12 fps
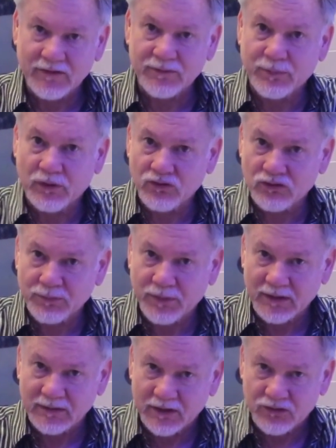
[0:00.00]
That's partially
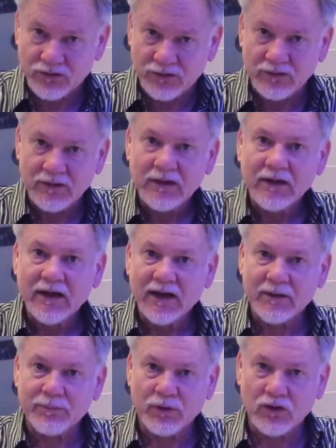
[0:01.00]
biological,
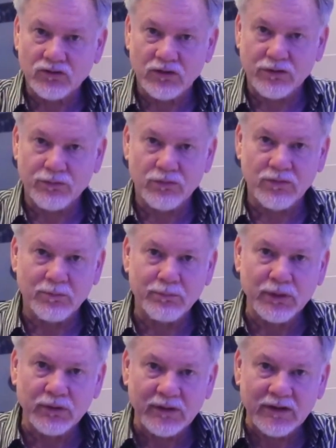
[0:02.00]
and partially through the
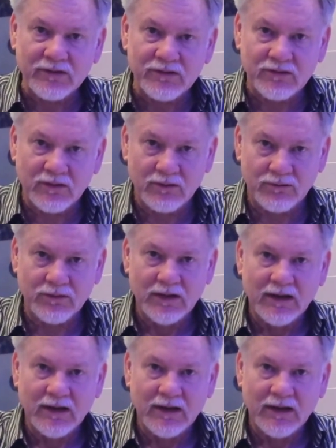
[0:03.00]
billions of